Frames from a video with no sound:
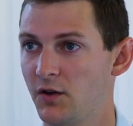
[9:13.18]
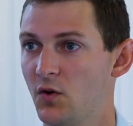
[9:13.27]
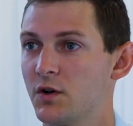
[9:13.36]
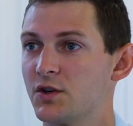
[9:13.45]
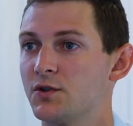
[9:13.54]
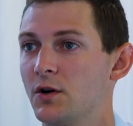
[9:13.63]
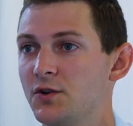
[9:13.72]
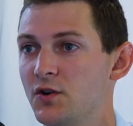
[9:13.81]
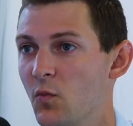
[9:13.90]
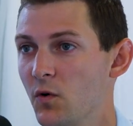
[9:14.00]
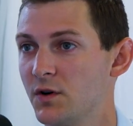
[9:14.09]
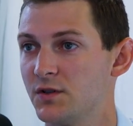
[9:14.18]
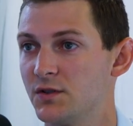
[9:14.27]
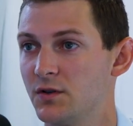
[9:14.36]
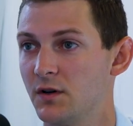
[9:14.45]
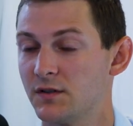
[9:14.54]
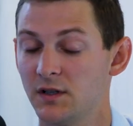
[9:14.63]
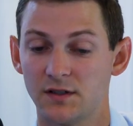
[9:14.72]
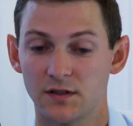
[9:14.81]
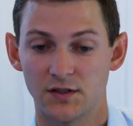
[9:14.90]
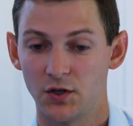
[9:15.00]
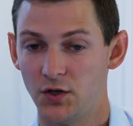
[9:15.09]
how you want to structure your mortgage insurance.
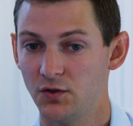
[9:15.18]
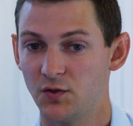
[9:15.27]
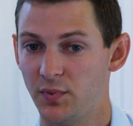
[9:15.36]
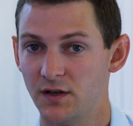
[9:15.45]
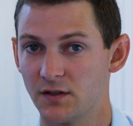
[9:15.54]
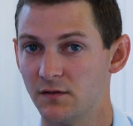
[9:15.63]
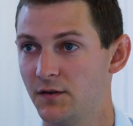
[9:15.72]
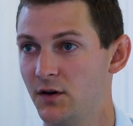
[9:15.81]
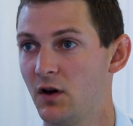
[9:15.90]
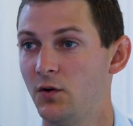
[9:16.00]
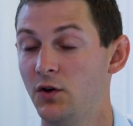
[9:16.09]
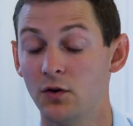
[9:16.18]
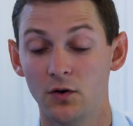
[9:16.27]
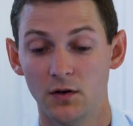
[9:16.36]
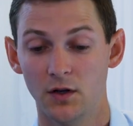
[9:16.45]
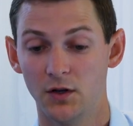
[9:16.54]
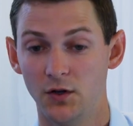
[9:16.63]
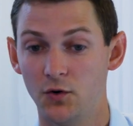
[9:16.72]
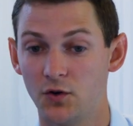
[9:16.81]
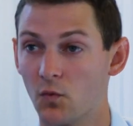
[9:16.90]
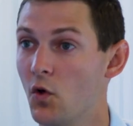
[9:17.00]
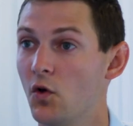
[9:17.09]
It's a huge piece in figuring. You can
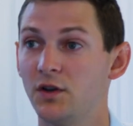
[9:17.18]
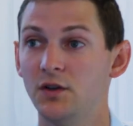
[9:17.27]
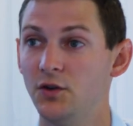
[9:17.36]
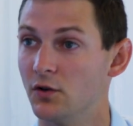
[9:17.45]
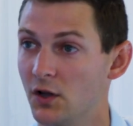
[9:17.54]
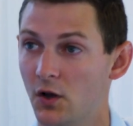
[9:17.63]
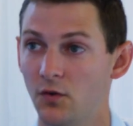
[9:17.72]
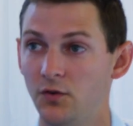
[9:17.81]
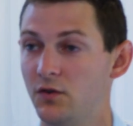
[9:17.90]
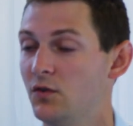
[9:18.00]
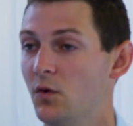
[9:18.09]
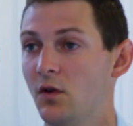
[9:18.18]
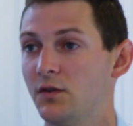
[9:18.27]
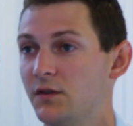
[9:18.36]
roll it into your loan. You can do all